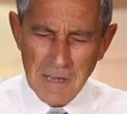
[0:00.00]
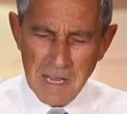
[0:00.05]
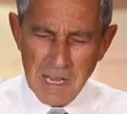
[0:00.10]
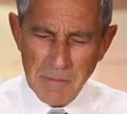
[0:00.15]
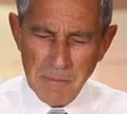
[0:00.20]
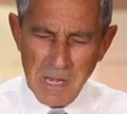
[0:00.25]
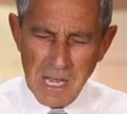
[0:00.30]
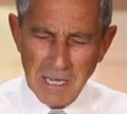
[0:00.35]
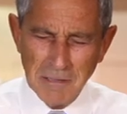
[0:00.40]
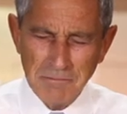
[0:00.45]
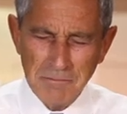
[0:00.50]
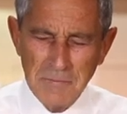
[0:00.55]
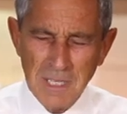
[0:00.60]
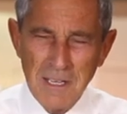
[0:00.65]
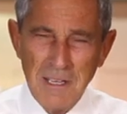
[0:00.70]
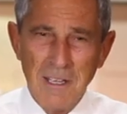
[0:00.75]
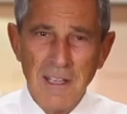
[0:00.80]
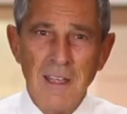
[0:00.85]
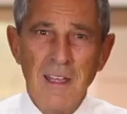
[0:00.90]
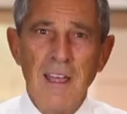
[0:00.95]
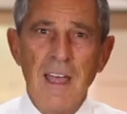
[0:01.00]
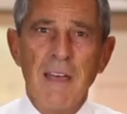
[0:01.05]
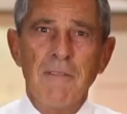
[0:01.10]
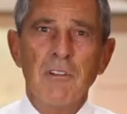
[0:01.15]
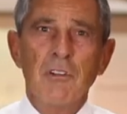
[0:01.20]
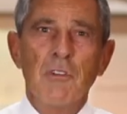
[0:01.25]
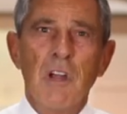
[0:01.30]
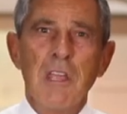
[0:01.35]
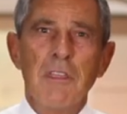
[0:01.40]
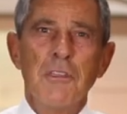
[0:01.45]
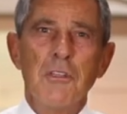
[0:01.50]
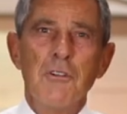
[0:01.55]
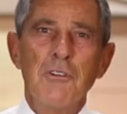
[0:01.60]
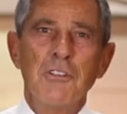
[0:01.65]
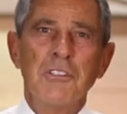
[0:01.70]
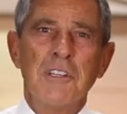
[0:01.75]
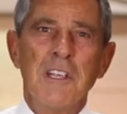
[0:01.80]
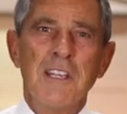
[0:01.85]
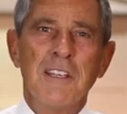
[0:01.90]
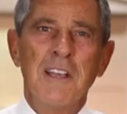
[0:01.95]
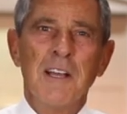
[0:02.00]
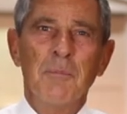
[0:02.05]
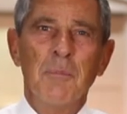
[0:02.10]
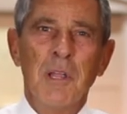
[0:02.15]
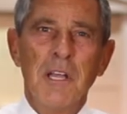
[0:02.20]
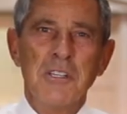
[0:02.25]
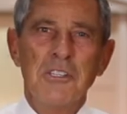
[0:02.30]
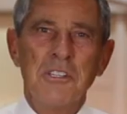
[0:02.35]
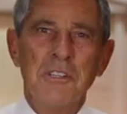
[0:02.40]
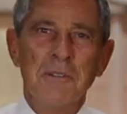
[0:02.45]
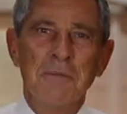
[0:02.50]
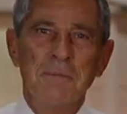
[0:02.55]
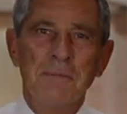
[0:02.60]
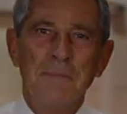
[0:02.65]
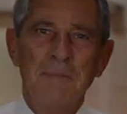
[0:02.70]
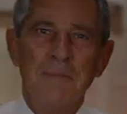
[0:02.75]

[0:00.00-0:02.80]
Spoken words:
Amen. Have a great Thursday. God bless you.